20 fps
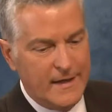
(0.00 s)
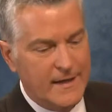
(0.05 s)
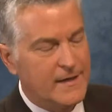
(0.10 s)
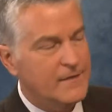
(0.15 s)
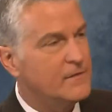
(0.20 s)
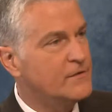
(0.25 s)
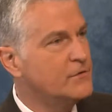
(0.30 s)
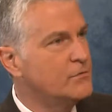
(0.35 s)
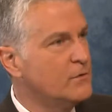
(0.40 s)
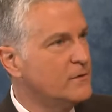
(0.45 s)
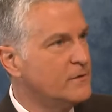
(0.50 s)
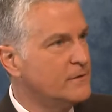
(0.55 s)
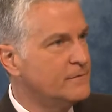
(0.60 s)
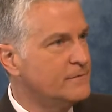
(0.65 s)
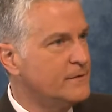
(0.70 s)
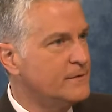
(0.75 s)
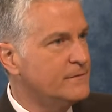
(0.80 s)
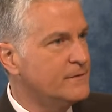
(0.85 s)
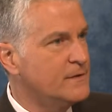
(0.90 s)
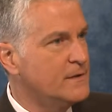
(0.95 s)
a the
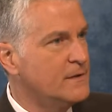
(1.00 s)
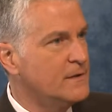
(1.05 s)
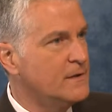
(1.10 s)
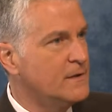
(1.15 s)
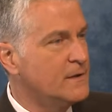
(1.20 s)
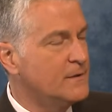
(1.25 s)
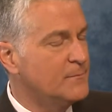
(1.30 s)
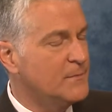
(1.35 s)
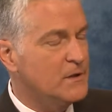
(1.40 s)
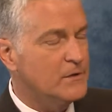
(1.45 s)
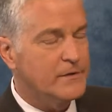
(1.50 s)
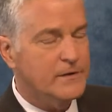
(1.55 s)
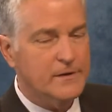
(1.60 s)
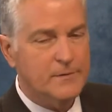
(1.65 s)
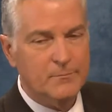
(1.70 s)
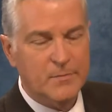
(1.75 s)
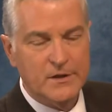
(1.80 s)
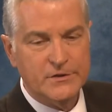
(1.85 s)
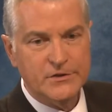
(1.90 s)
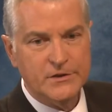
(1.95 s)
250 uh, million
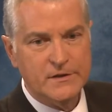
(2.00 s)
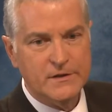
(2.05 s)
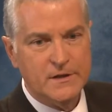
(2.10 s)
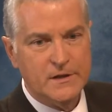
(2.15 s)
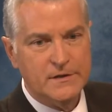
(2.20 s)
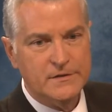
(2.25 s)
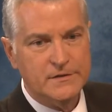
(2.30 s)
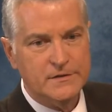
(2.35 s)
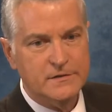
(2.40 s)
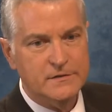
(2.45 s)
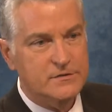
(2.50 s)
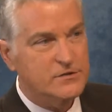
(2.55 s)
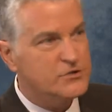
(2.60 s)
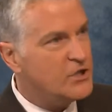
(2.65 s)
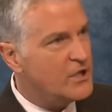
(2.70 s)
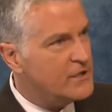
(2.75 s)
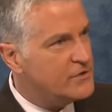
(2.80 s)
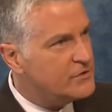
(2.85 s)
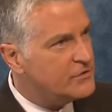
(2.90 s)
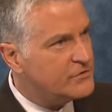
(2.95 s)
in budget cuts and
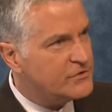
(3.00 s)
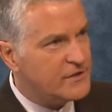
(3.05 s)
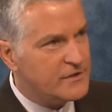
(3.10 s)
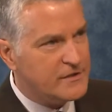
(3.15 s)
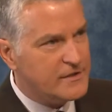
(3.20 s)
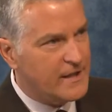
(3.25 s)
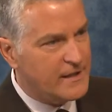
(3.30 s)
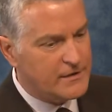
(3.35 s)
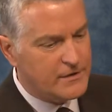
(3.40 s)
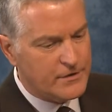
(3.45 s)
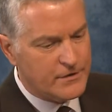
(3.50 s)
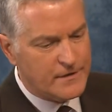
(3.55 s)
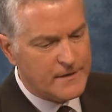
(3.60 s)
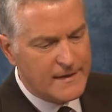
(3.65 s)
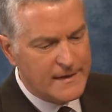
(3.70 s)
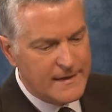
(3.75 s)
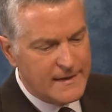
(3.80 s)
changes to tenure, mm